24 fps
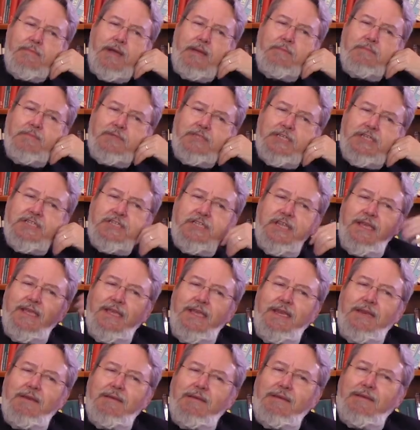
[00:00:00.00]
I'm just
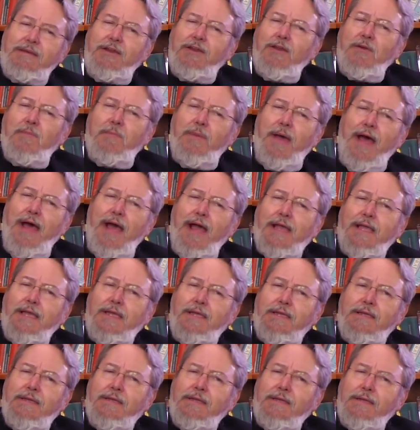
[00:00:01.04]
thinking, you know, back
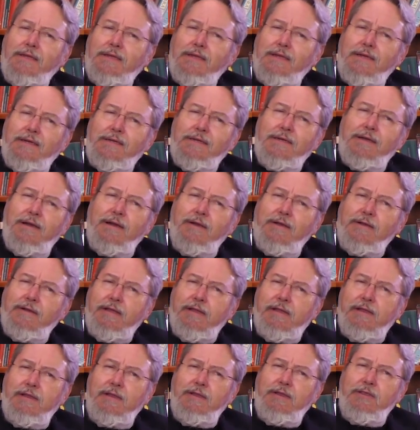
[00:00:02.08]
uh,
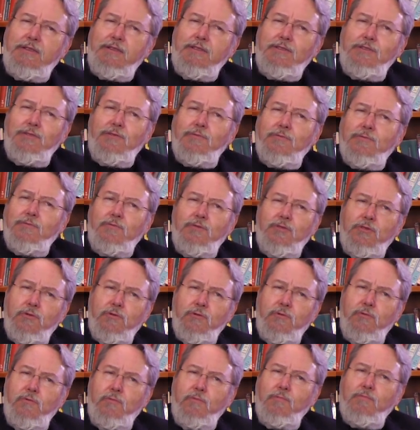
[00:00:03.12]
you
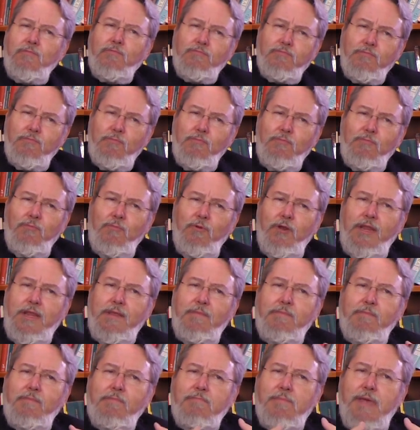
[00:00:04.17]
you really
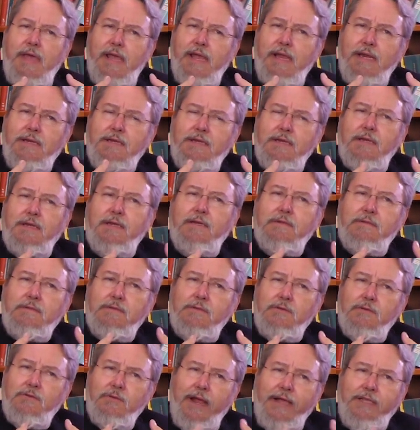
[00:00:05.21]
made uh,
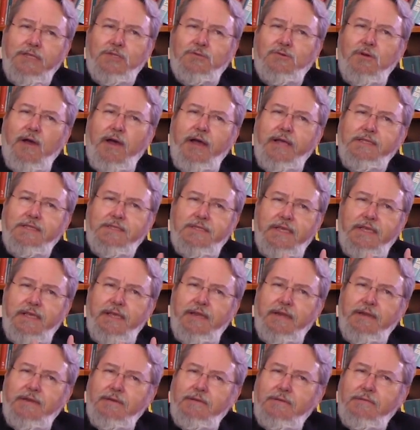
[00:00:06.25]
great strides
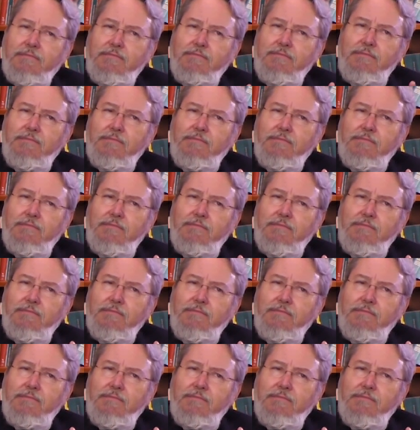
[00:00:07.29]
in